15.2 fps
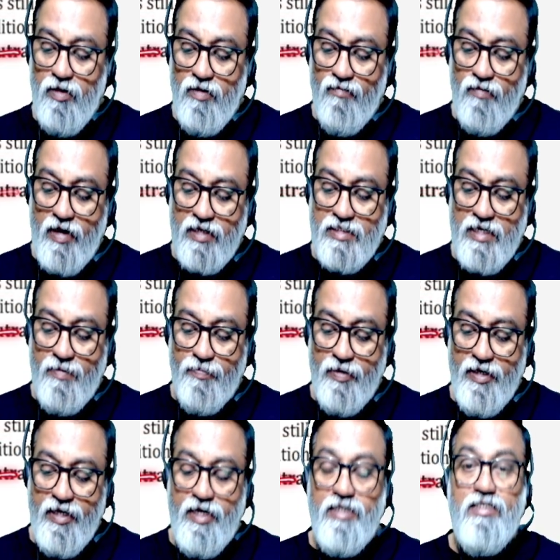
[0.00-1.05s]
For example,
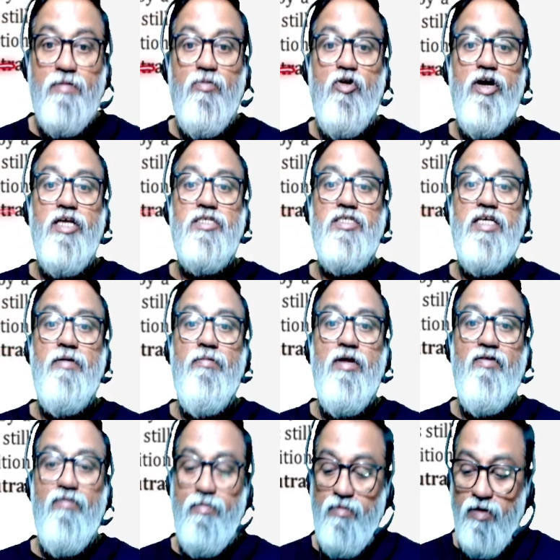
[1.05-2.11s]
here is the body stable
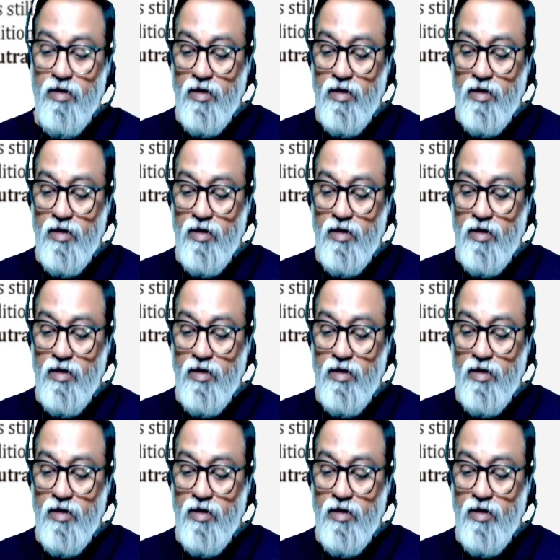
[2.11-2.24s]
equilibrium.